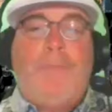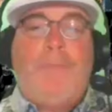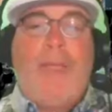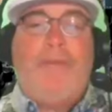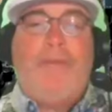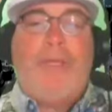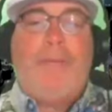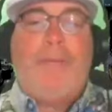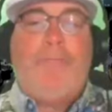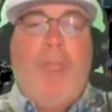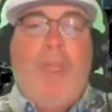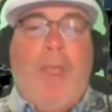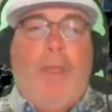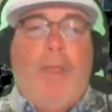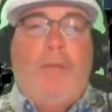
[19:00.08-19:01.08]
I see.
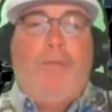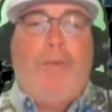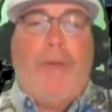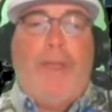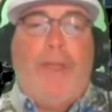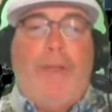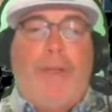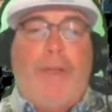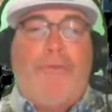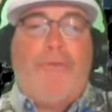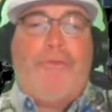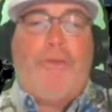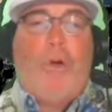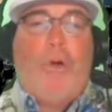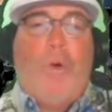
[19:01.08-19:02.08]
Very good.
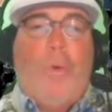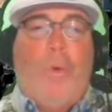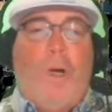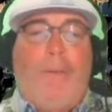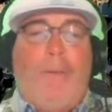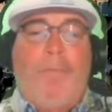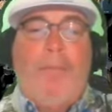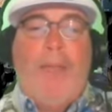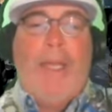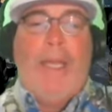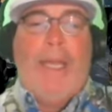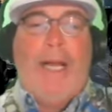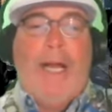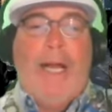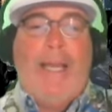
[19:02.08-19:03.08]
So
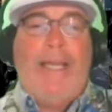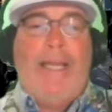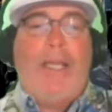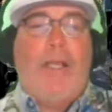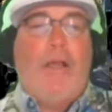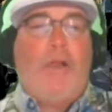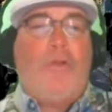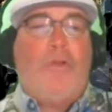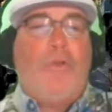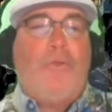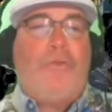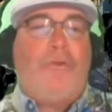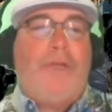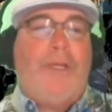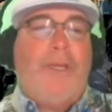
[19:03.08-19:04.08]
in
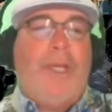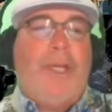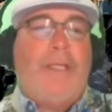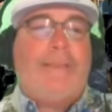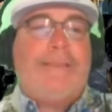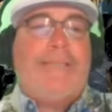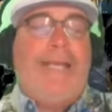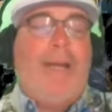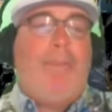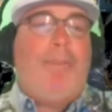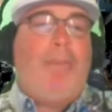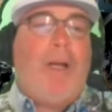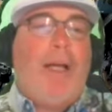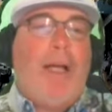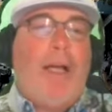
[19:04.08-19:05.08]
conclusion, Tim,